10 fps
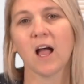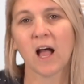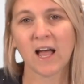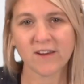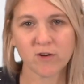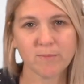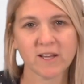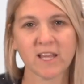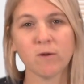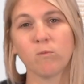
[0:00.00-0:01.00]
Hi
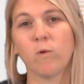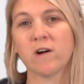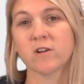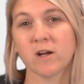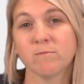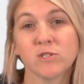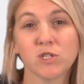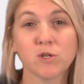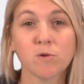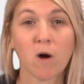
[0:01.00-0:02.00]
everybody, welcome
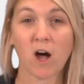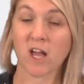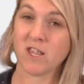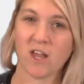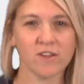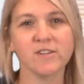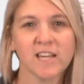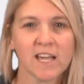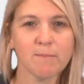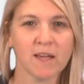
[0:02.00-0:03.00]
to another
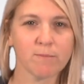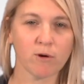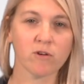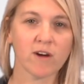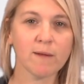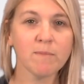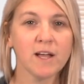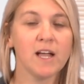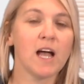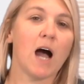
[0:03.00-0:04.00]
Take and Make program.
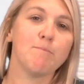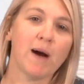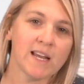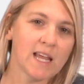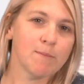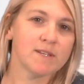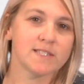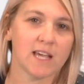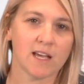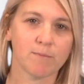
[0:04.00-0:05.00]
My name is
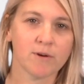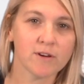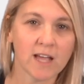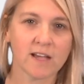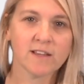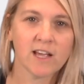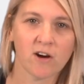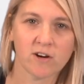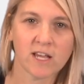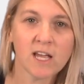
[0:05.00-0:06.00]
Amber
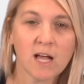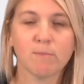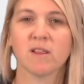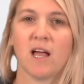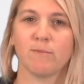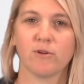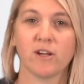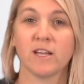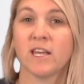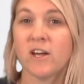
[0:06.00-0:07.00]
Gagliardi. I'm a
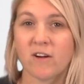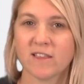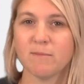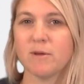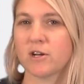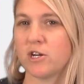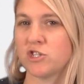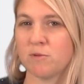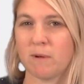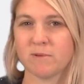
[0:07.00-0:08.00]
librarian here at the Middle
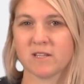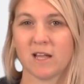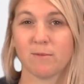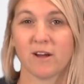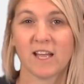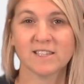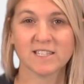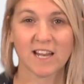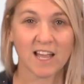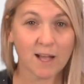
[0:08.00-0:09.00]
Country Public Library, and
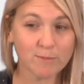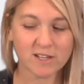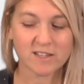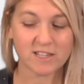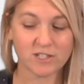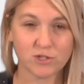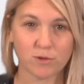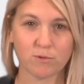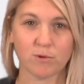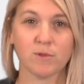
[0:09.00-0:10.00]
today I'm going to lead you
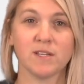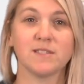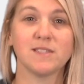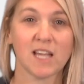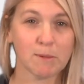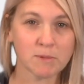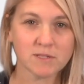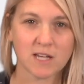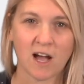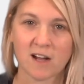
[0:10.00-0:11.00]
through this
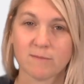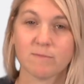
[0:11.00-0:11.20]
tabletop